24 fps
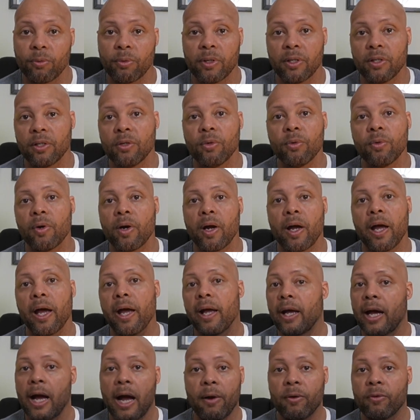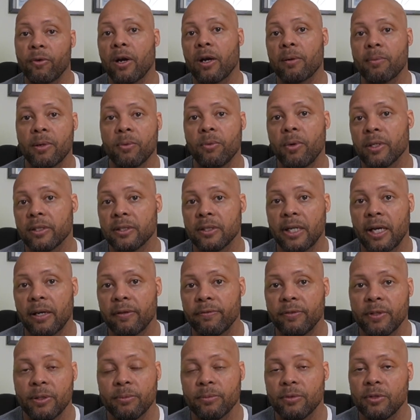where you are at, I'll recommend watching that
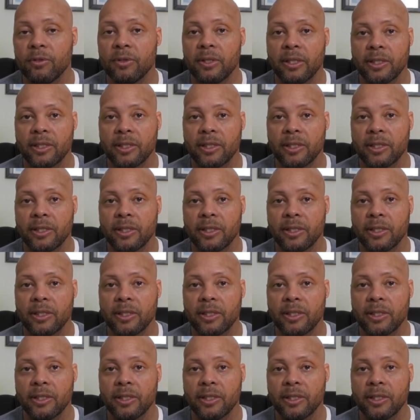film too.